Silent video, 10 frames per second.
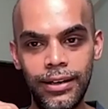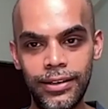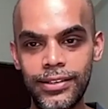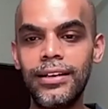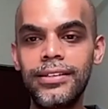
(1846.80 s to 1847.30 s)

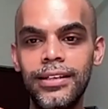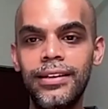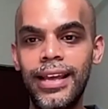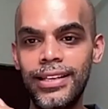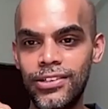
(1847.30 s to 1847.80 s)
result
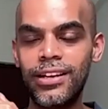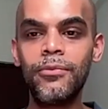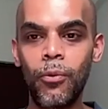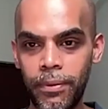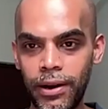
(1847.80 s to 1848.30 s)
in
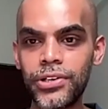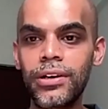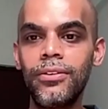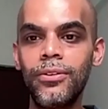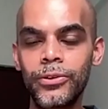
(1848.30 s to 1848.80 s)
extreme
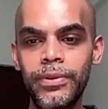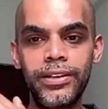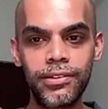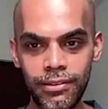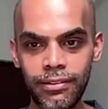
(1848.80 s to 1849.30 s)
oppression in those
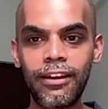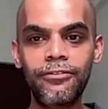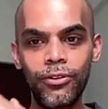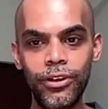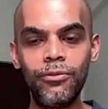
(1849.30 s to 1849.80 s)
places, and
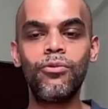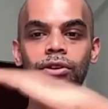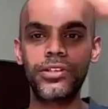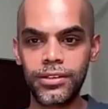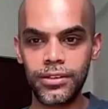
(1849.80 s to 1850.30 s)
therefore he
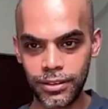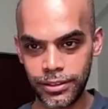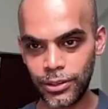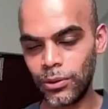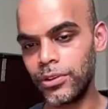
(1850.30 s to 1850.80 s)
wanted
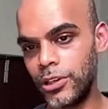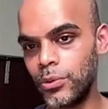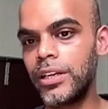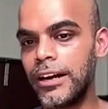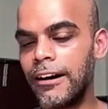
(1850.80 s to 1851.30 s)
the
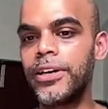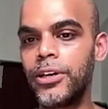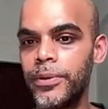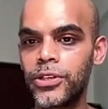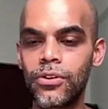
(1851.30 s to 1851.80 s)
union
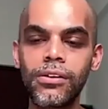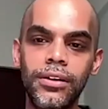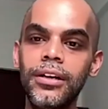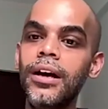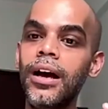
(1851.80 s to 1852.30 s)
government to be
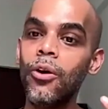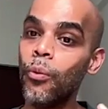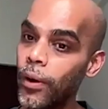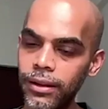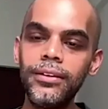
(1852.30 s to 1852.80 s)
stronger.
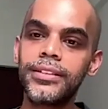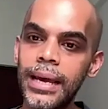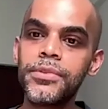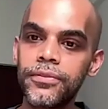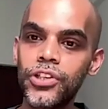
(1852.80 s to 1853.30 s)
Well,
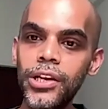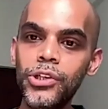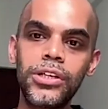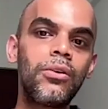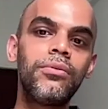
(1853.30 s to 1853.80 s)
times have
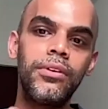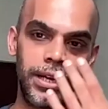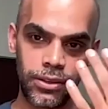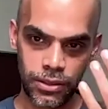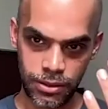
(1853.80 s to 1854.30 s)
changed now.
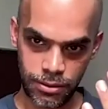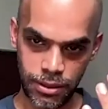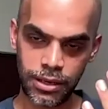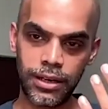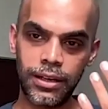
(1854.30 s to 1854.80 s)

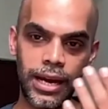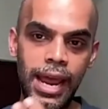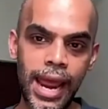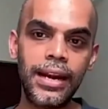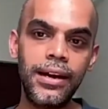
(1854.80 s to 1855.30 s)
It's
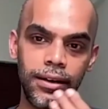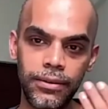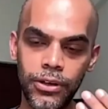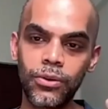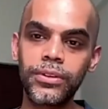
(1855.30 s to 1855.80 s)
and
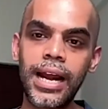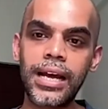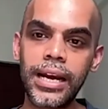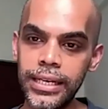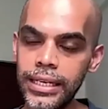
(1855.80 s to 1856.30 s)
that
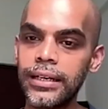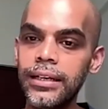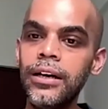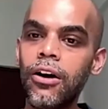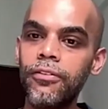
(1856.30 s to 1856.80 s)

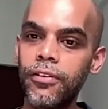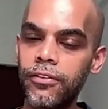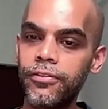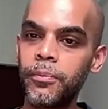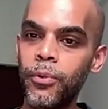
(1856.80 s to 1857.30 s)
idea of
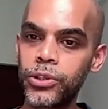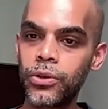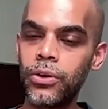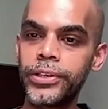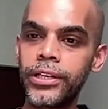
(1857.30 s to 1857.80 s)
a
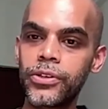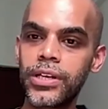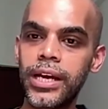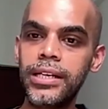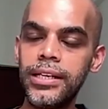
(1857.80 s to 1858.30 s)
post-colonial
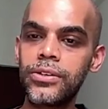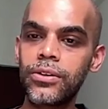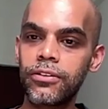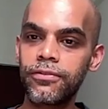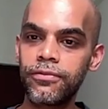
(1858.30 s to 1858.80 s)
society
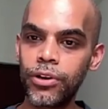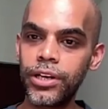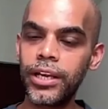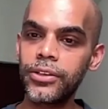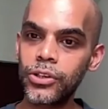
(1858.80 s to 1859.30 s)
sort of
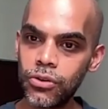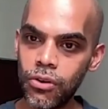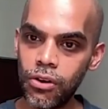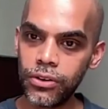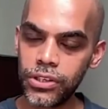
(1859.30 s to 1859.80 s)
wanting a
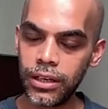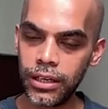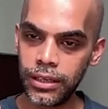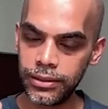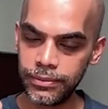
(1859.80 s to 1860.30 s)
strong
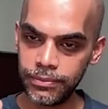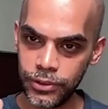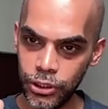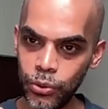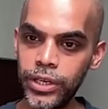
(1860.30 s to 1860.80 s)

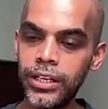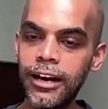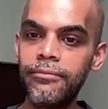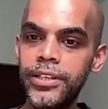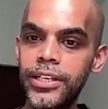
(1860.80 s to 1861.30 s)
union
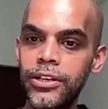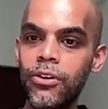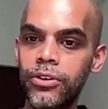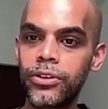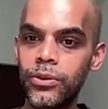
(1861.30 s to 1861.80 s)
government in
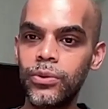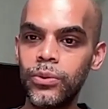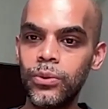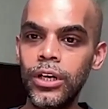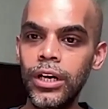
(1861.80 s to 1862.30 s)
order
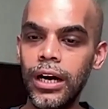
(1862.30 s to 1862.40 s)
to